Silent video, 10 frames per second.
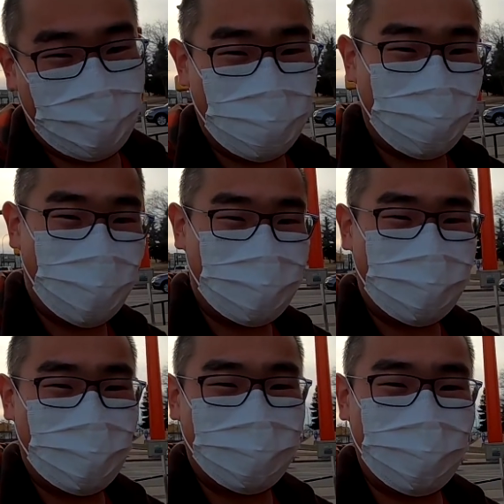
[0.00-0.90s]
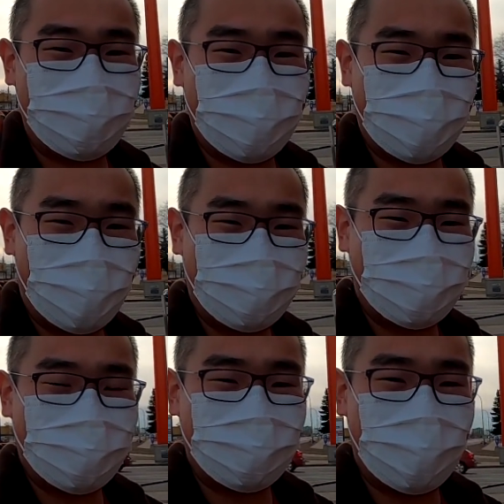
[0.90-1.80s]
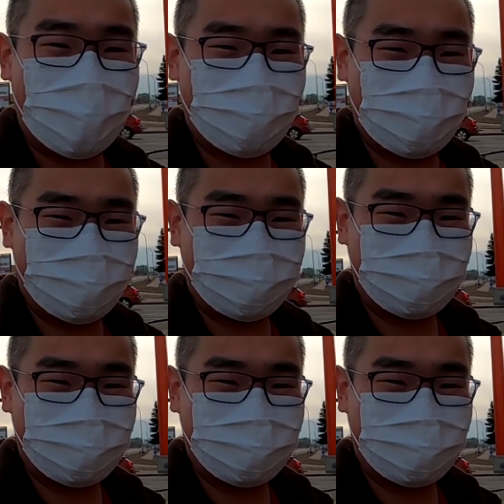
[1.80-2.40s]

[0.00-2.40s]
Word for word: 250 kilometers of driving.